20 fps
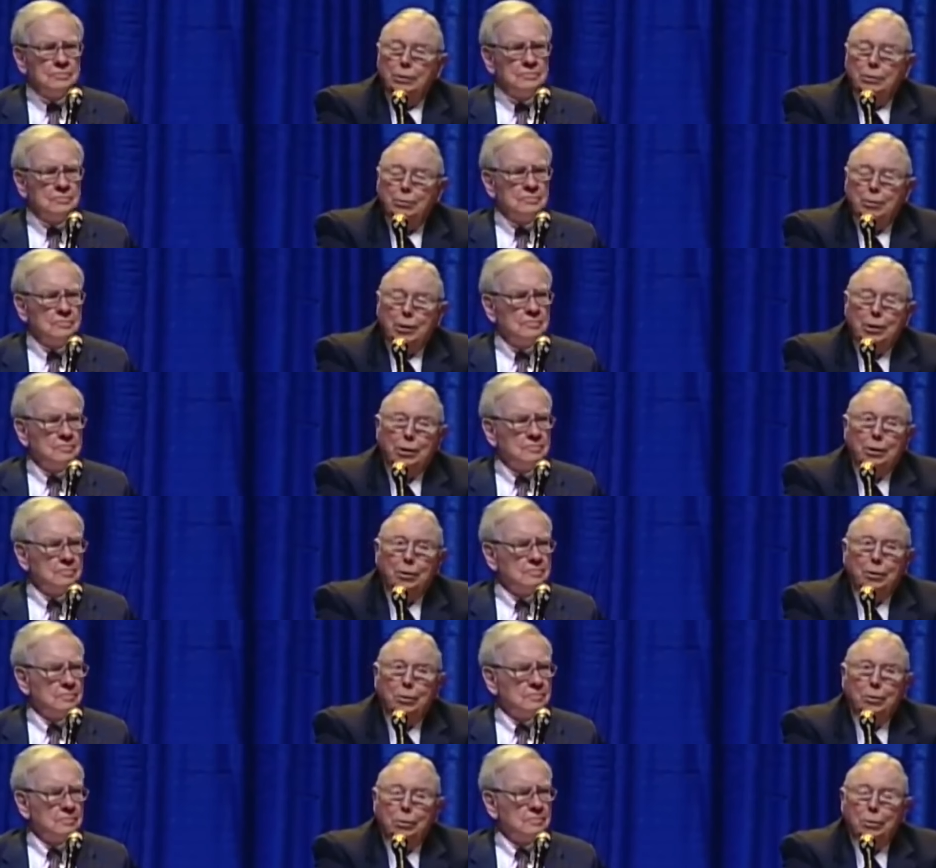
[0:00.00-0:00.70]
Speaker 1: you want to
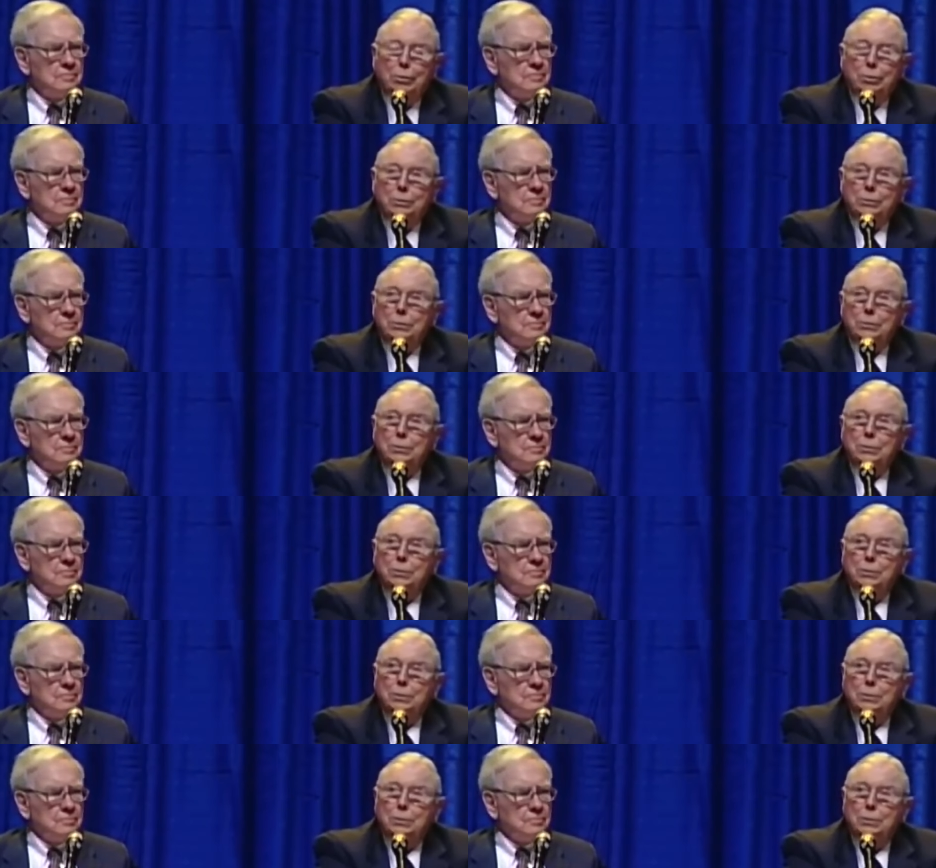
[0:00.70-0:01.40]
go,
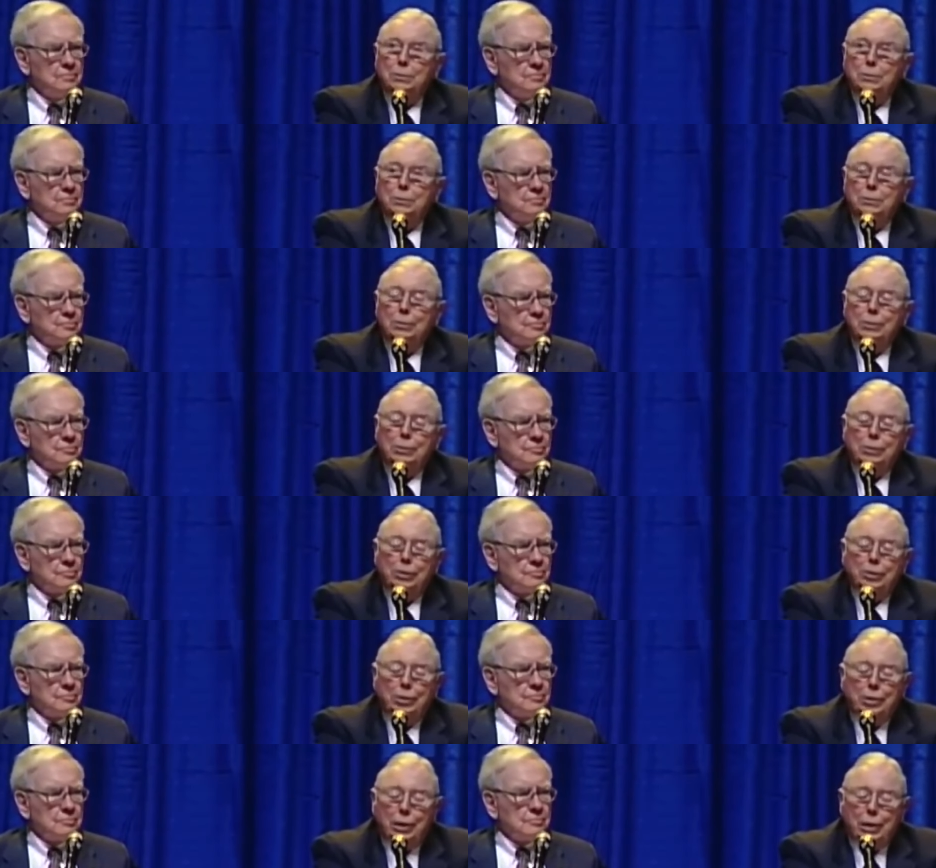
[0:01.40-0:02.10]
when
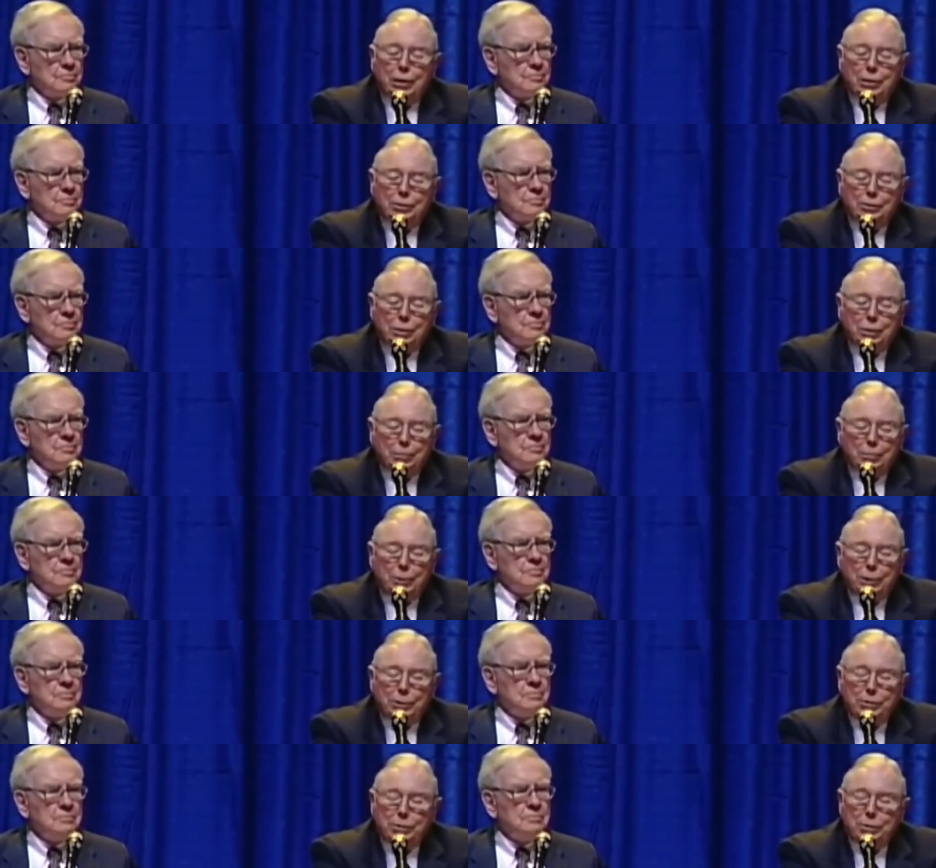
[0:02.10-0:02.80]
you're young,
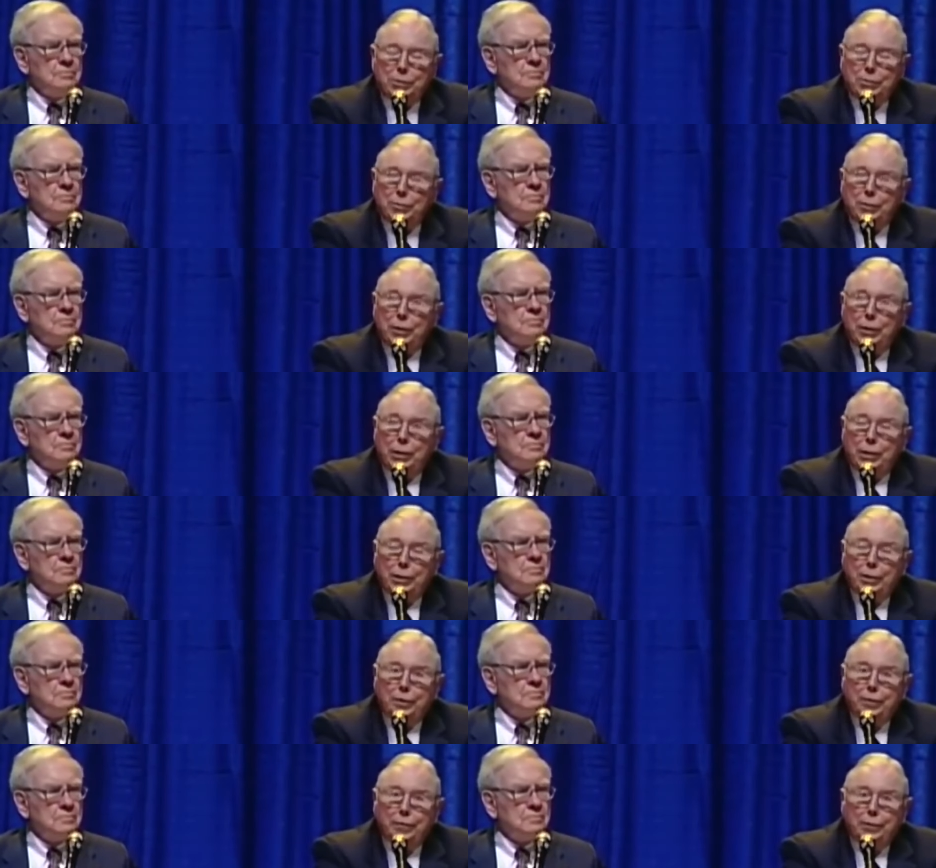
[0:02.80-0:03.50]
someplace that's
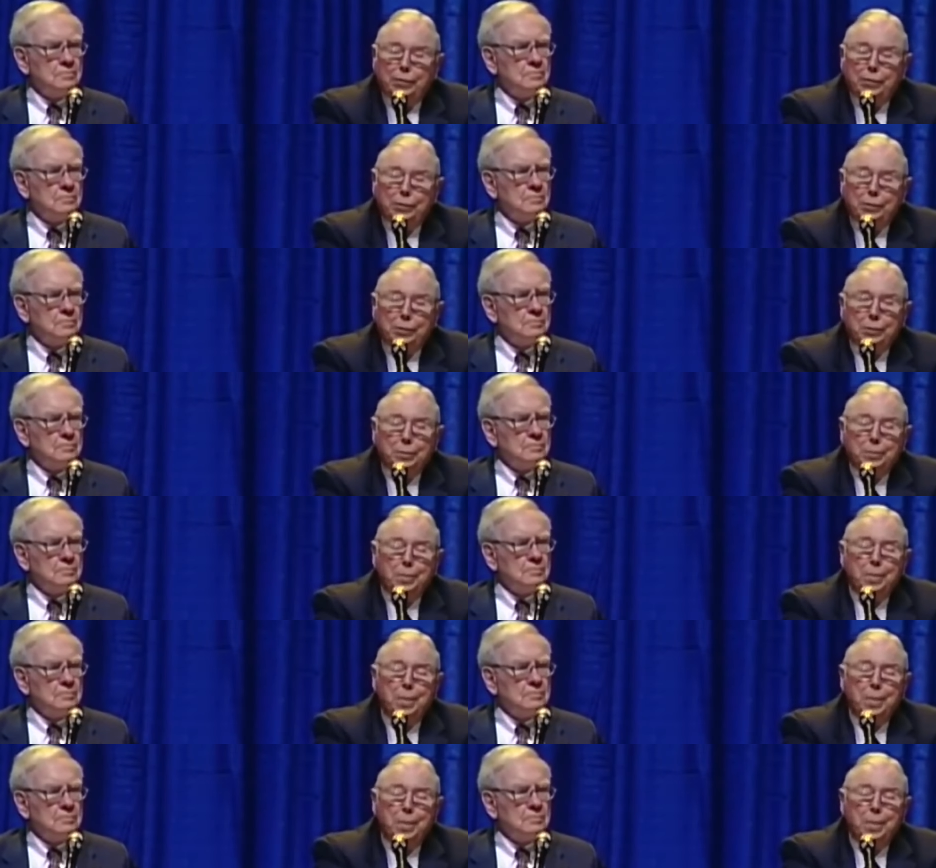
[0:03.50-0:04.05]
very inefficient.